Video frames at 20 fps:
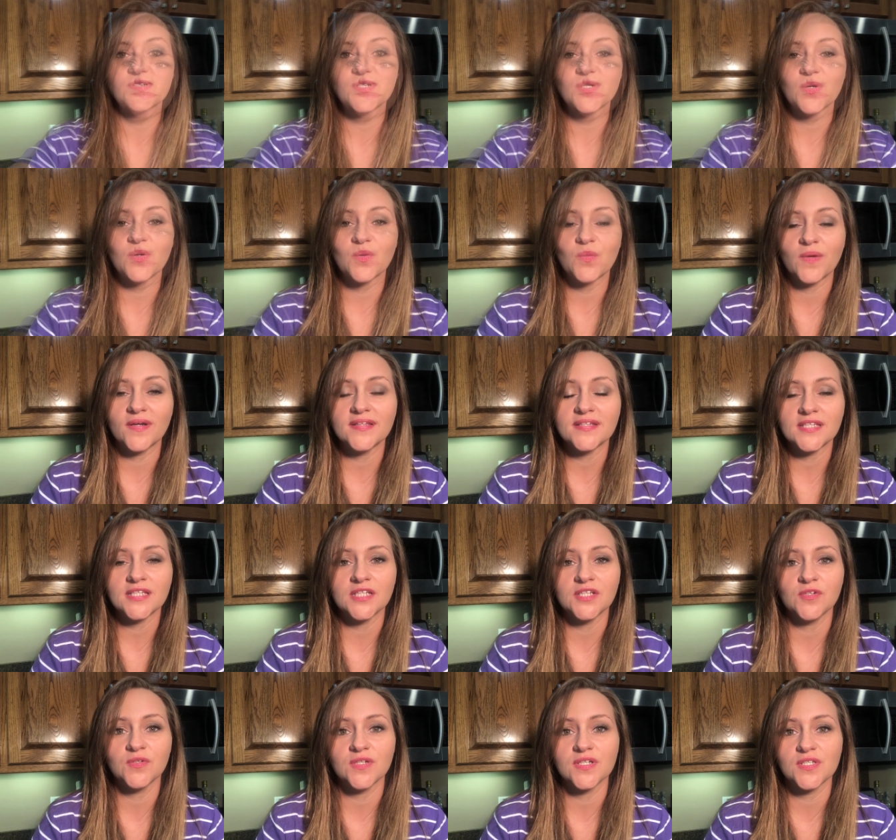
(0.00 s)
So one
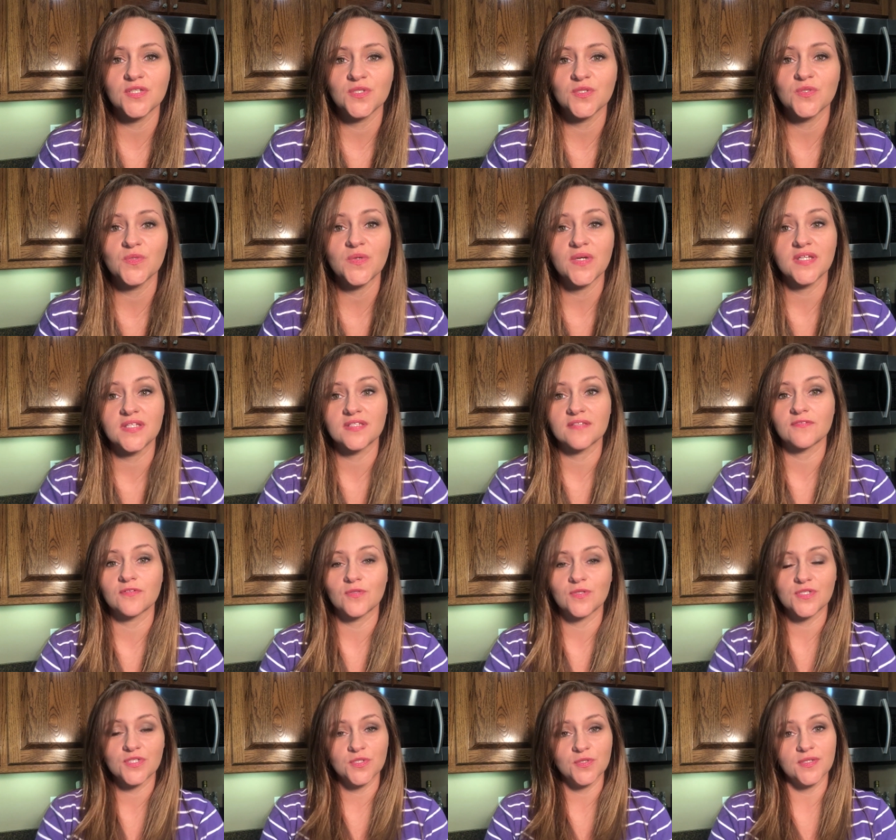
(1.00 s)
thing you can do is, of course,